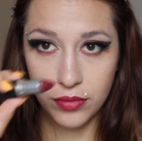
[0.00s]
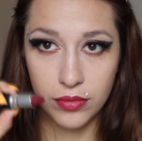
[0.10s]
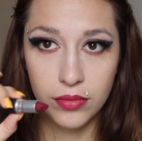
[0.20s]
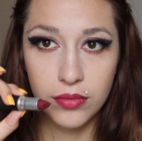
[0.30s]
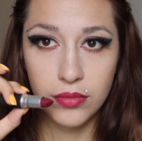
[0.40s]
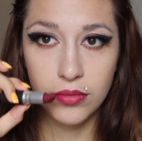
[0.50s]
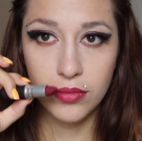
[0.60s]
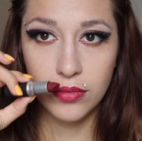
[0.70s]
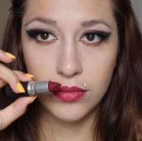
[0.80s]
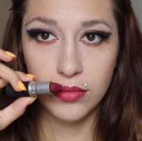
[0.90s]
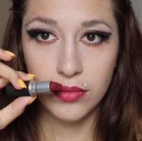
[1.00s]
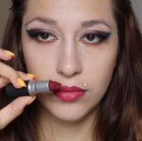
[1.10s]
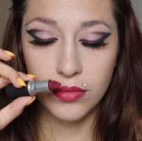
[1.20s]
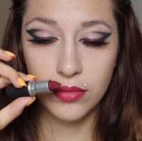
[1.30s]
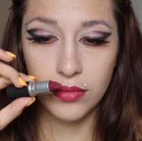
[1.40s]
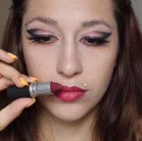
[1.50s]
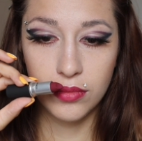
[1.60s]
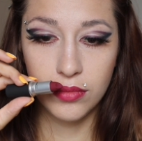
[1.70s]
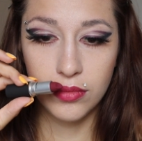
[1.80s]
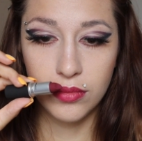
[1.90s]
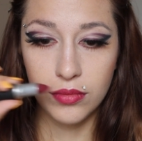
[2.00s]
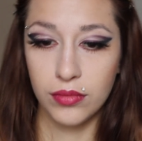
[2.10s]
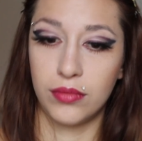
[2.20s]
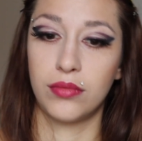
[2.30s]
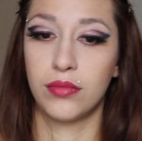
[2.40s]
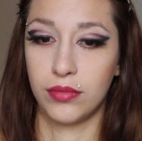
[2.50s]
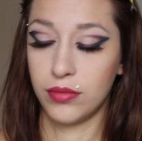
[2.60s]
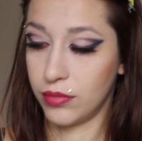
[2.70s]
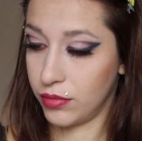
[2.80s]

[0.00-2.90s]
No one is speaking in this clip.